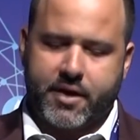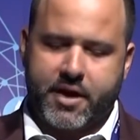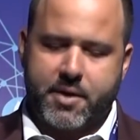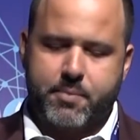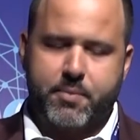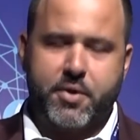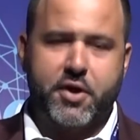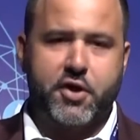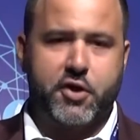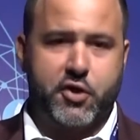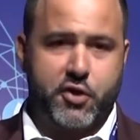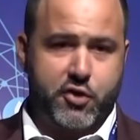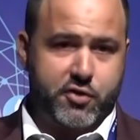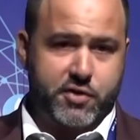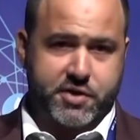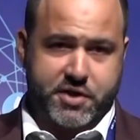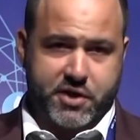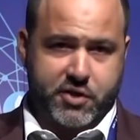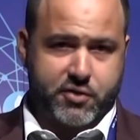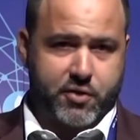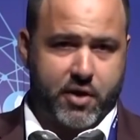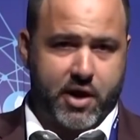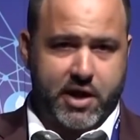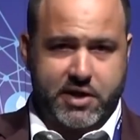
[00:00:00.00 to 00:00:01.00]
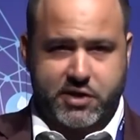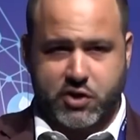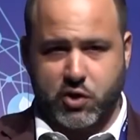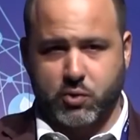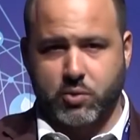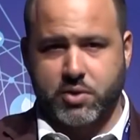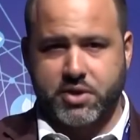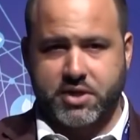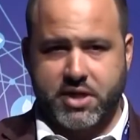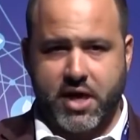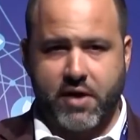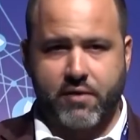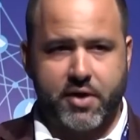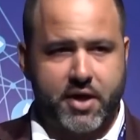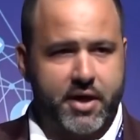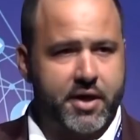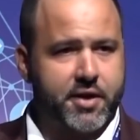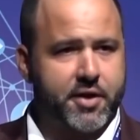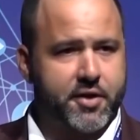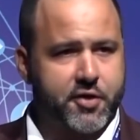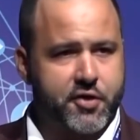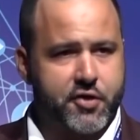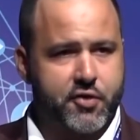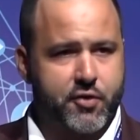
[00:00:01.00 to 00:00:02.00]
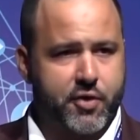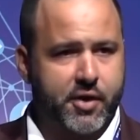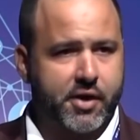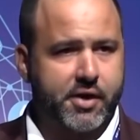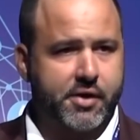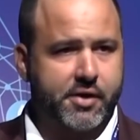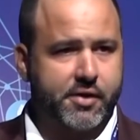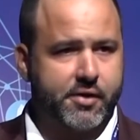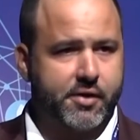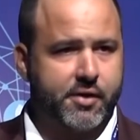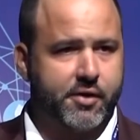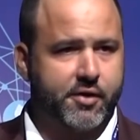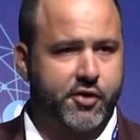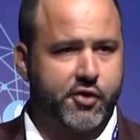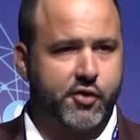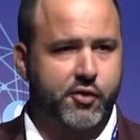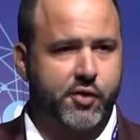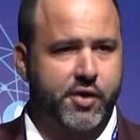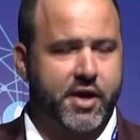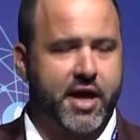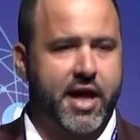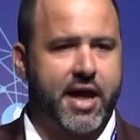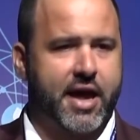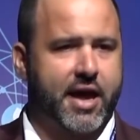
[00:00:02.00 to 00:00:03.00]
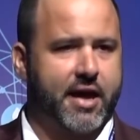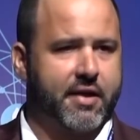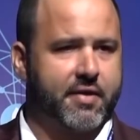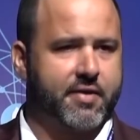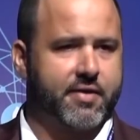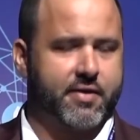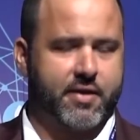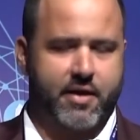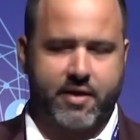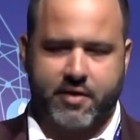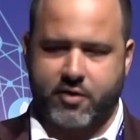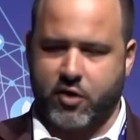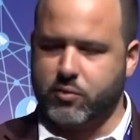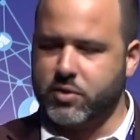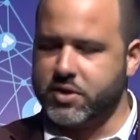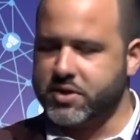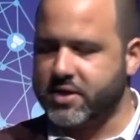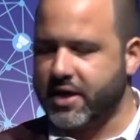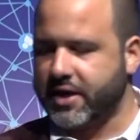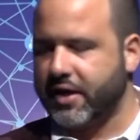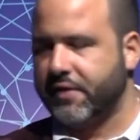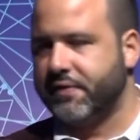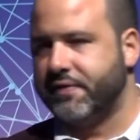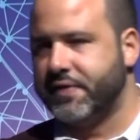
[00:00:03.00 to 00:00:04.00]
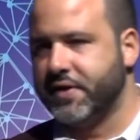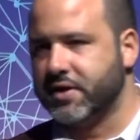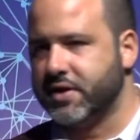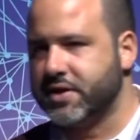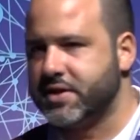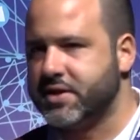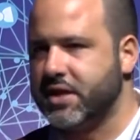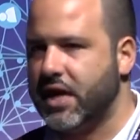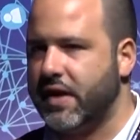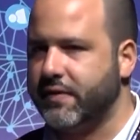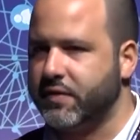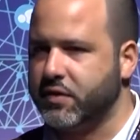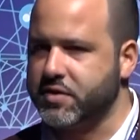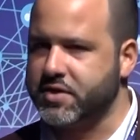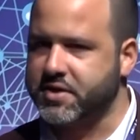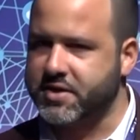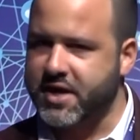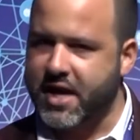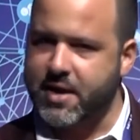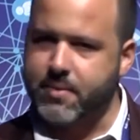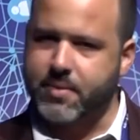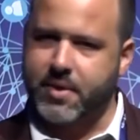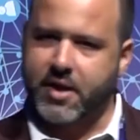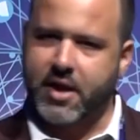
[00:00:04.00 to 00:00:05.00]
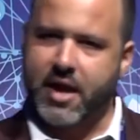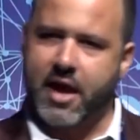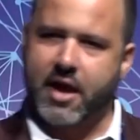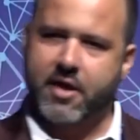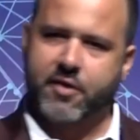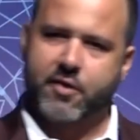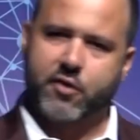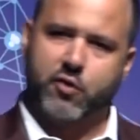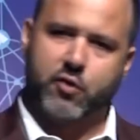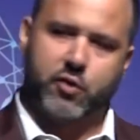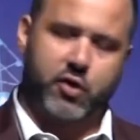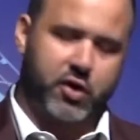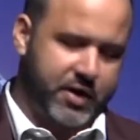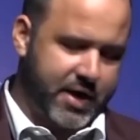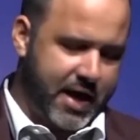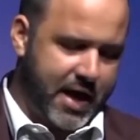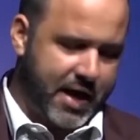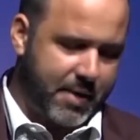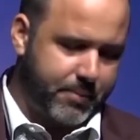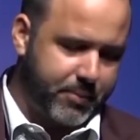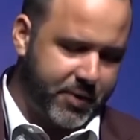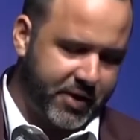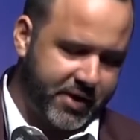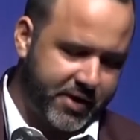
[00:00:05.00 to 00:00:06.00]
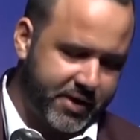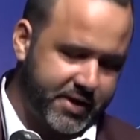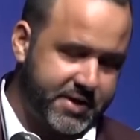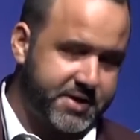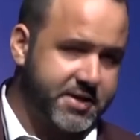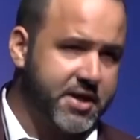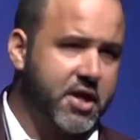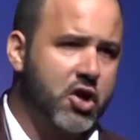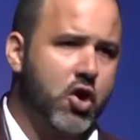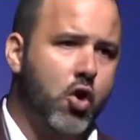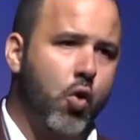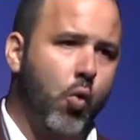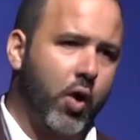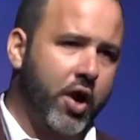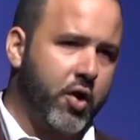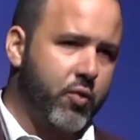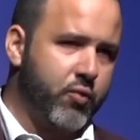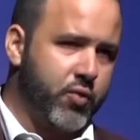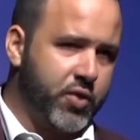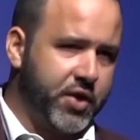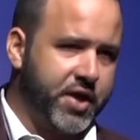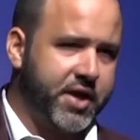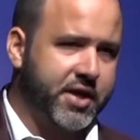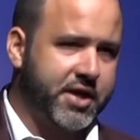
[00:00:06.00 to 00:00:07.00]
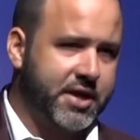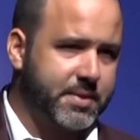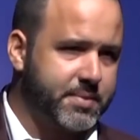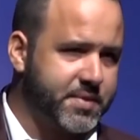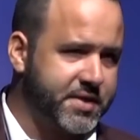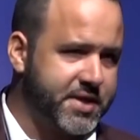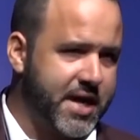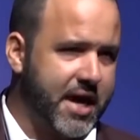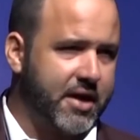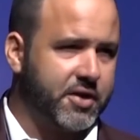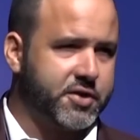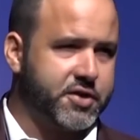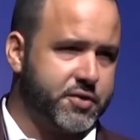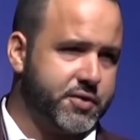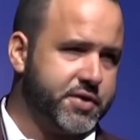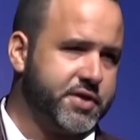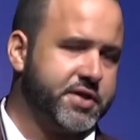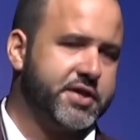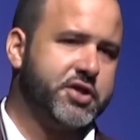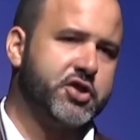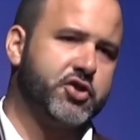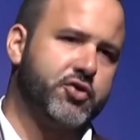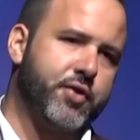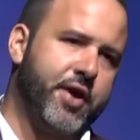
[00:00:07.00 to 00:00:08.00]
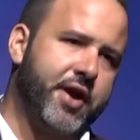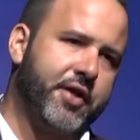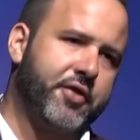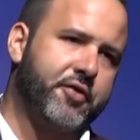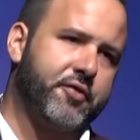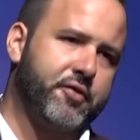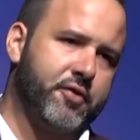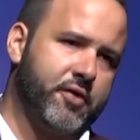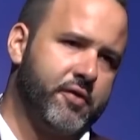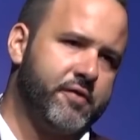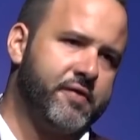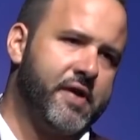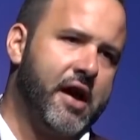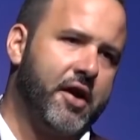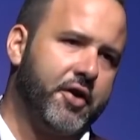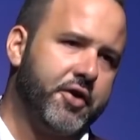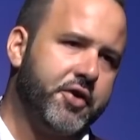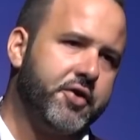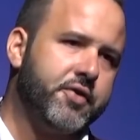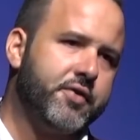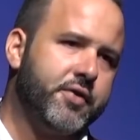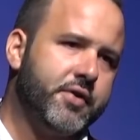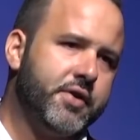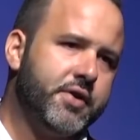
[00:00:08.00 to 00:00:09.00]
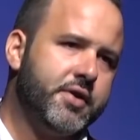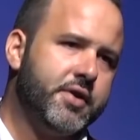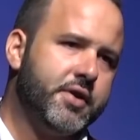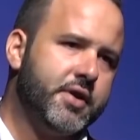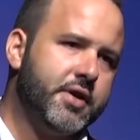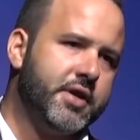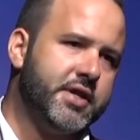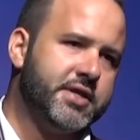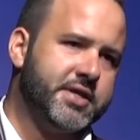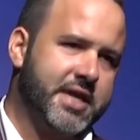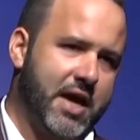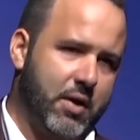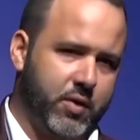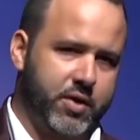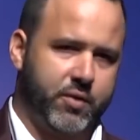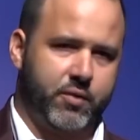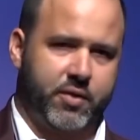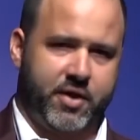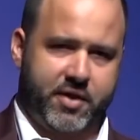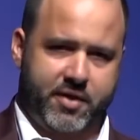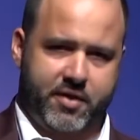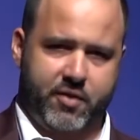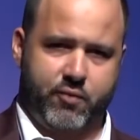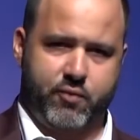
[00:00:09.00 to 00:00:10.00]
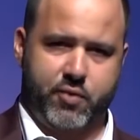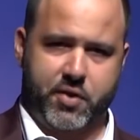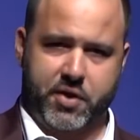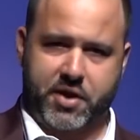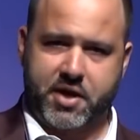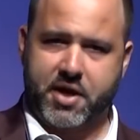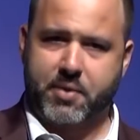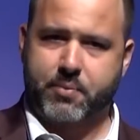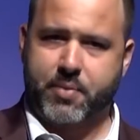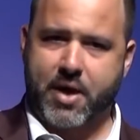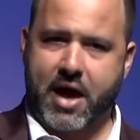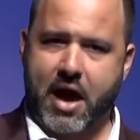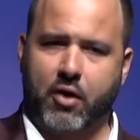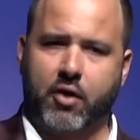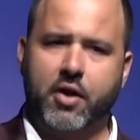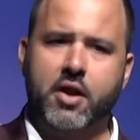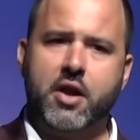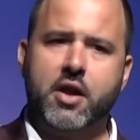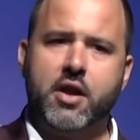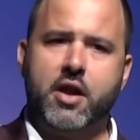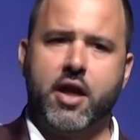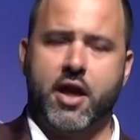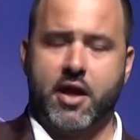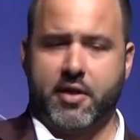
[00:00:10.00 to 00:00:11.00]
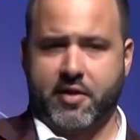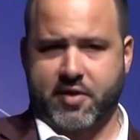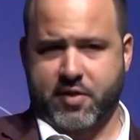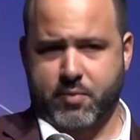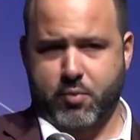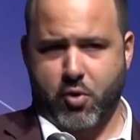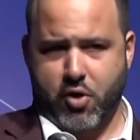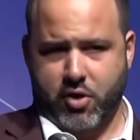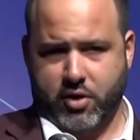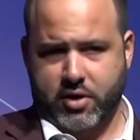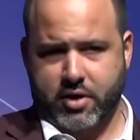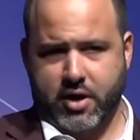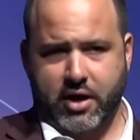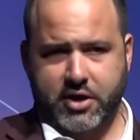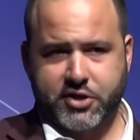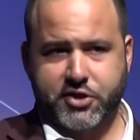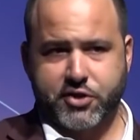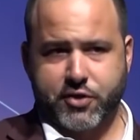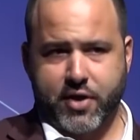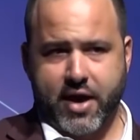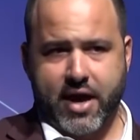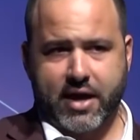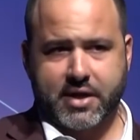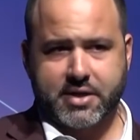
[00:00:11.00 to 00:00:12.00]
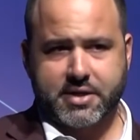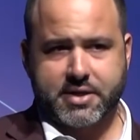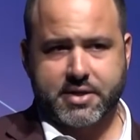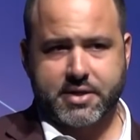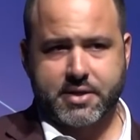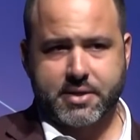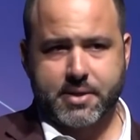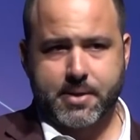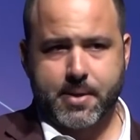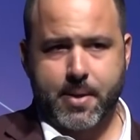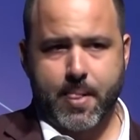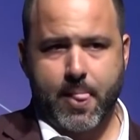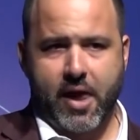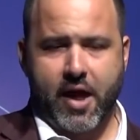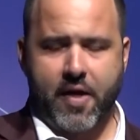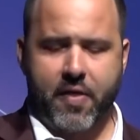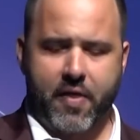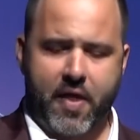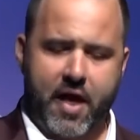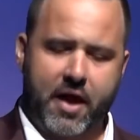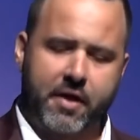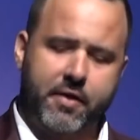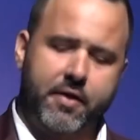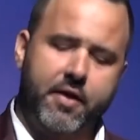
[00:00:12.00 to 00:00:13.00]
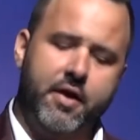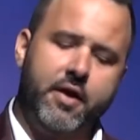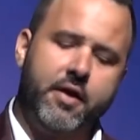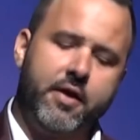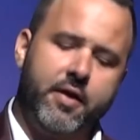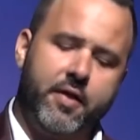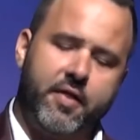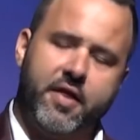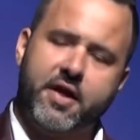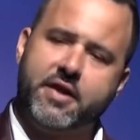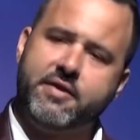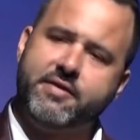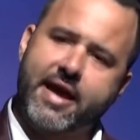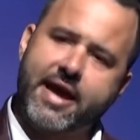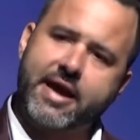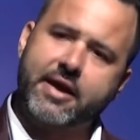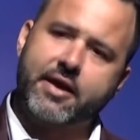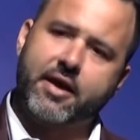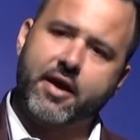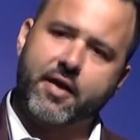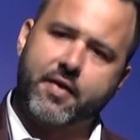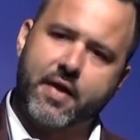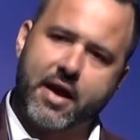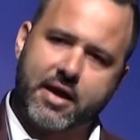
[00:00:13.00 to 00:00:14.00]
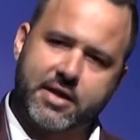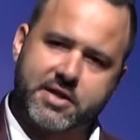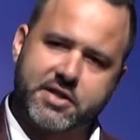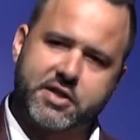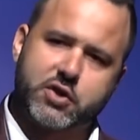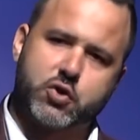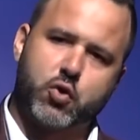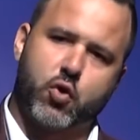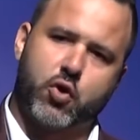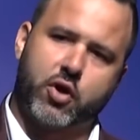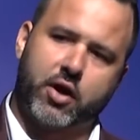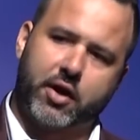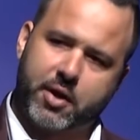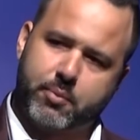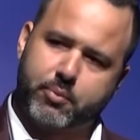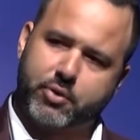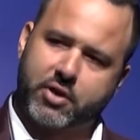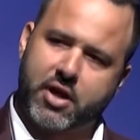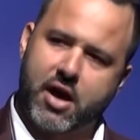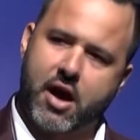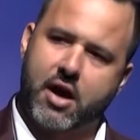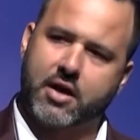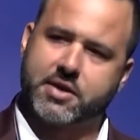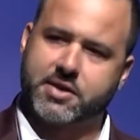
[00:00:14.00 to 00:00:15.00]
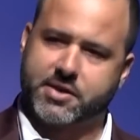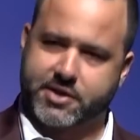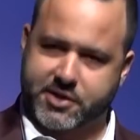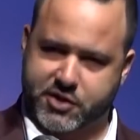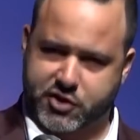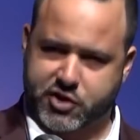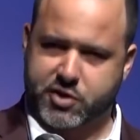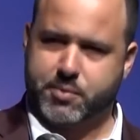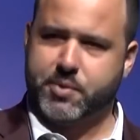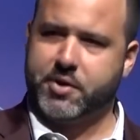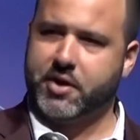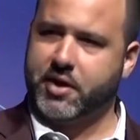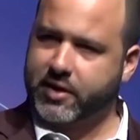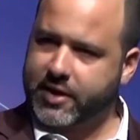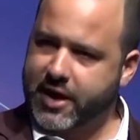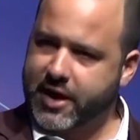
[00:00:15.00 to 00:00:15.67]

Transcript: be used across almost every industry to enhance. It's almost like a philosophical statement as you look at it, because what it really comes down to is the transfer of value. Is that what this is really about in smart contracts? And then the data that is stored on the blocks, distributed